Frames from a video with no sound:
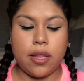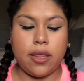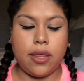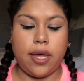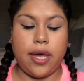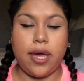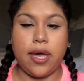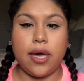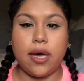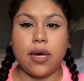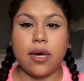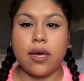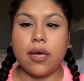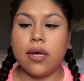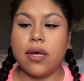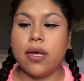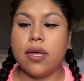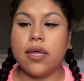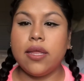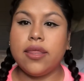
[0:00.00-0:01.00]
like
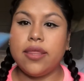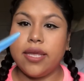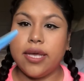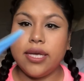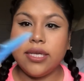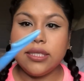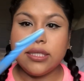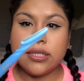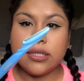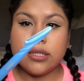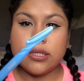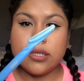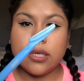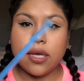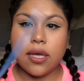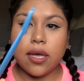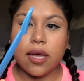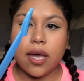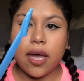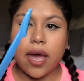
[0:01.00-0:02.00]
this.
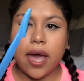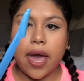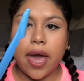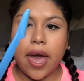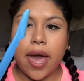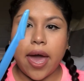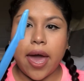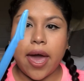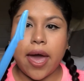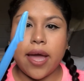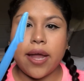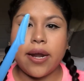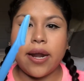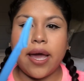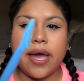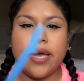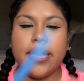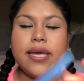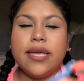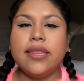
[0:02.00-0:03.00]
And
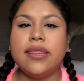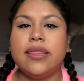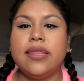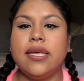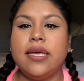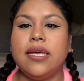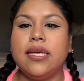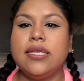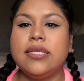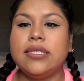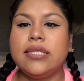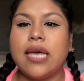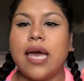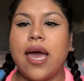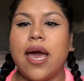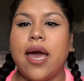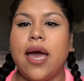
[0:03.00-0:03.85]
I get these